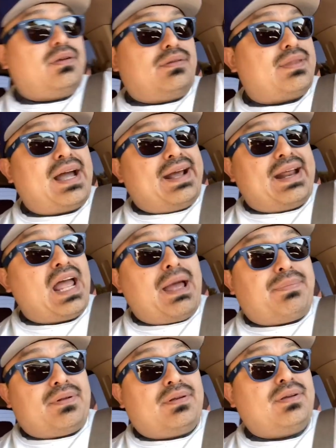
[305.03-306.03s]
It's not going to
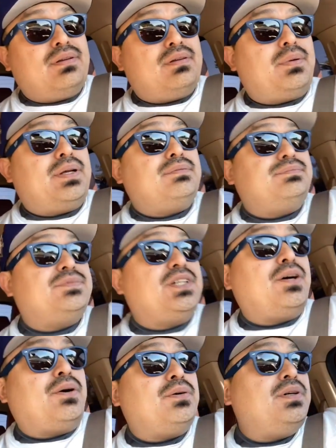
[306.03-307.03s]
happen. You know what I mean?
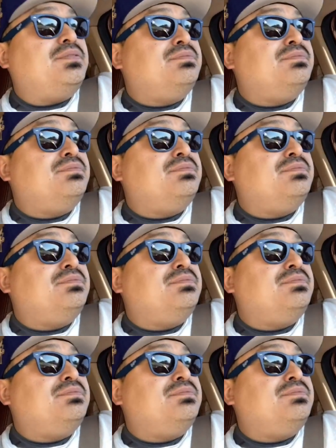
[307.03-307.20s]
So,